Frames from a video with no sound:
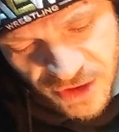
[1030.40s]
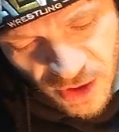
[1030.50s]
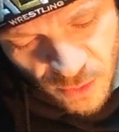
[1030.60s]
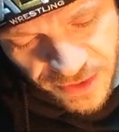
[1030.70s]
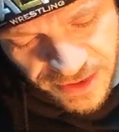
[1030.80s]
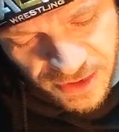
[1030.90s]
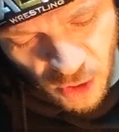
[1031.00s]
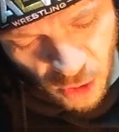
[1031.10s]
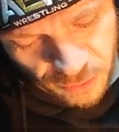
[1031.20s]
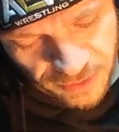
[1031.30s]
of the show that is
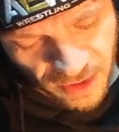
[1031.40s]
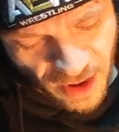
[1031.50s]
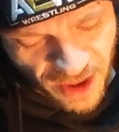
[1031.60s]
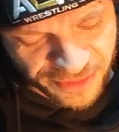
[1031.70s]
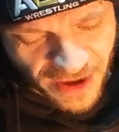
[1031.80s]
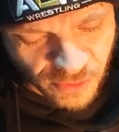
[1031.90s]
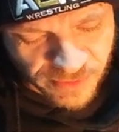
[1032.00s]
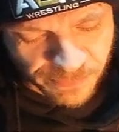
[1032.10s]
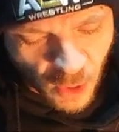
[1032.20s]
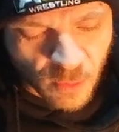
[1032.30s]
called A
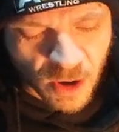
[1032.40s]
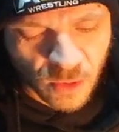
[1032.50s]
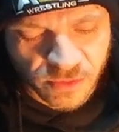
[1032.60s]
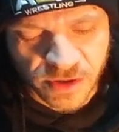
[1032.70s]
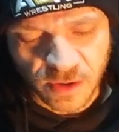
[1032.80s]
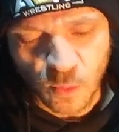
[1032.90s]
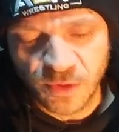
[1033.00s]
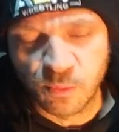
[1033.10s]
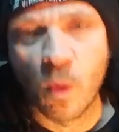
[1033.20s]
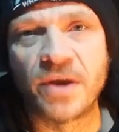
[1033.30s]
Thousand Promos,
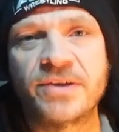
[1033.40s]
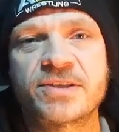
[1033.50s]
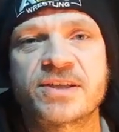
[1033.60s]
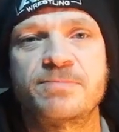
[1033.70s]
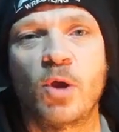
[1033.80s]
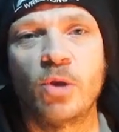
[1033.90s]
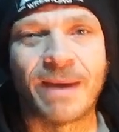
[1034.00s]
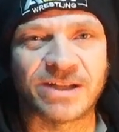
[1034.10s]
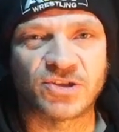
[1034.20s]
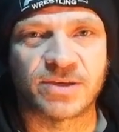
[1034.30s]
with one small
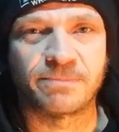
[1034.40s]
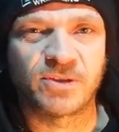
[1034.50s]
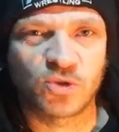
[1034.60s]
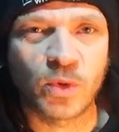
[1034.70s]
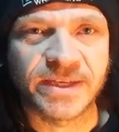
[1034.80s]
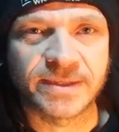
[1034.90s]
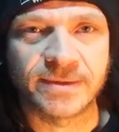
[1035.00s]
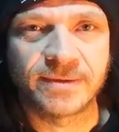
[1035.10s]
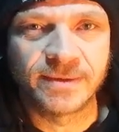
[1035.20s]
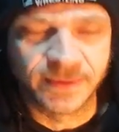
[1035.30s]
match in
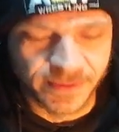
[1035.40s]
between.